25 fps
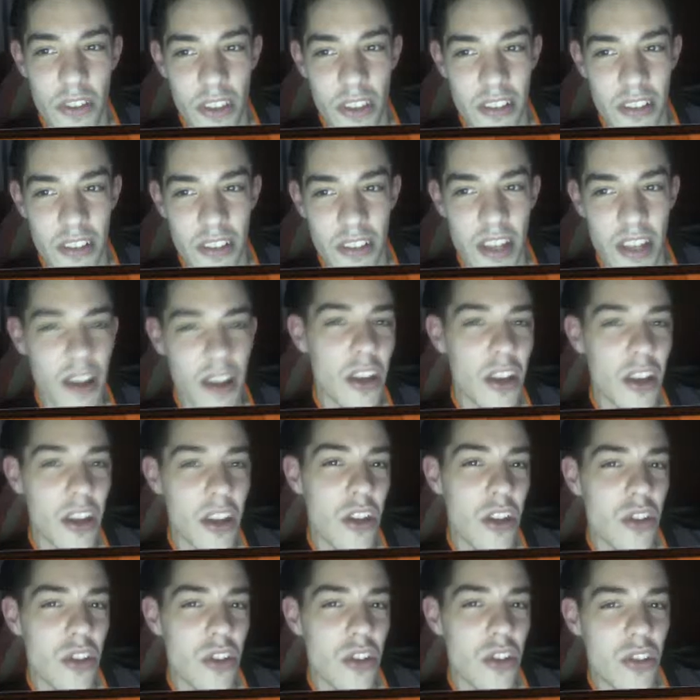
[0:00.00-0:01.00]
Now,
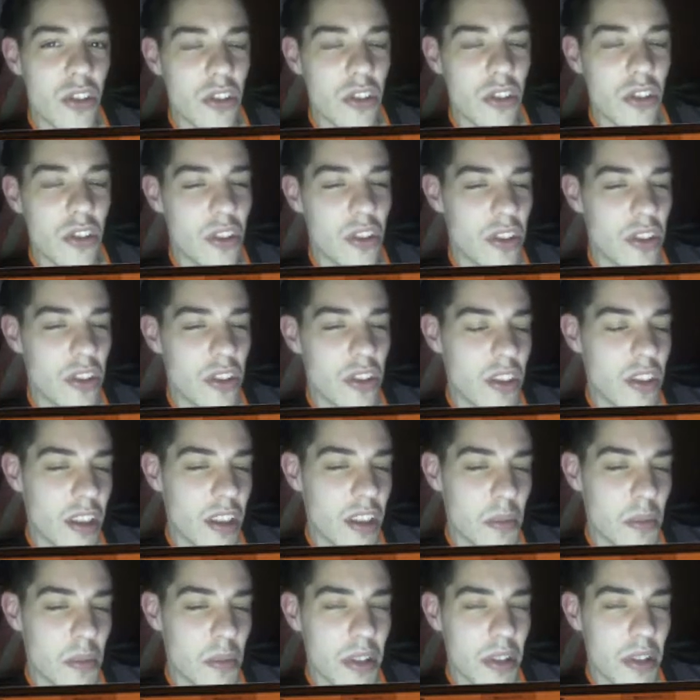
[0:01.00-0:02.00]
let me
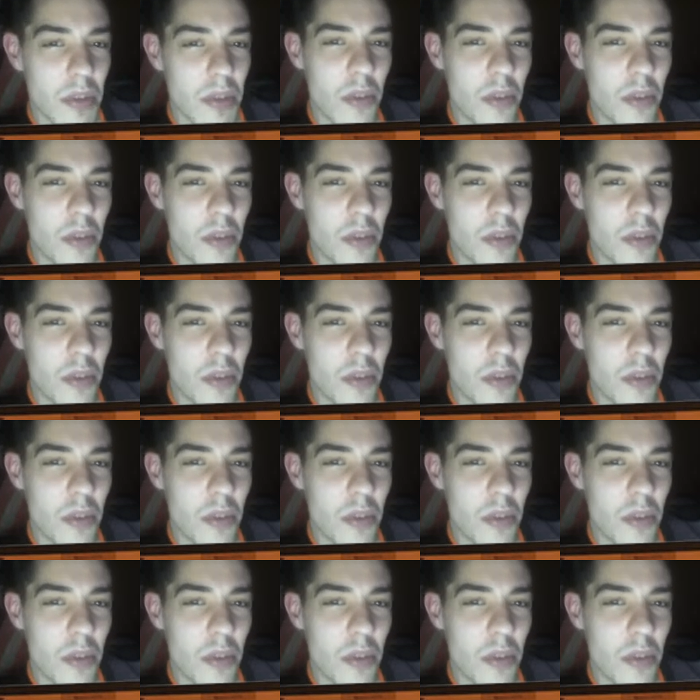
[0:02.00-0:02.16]
explain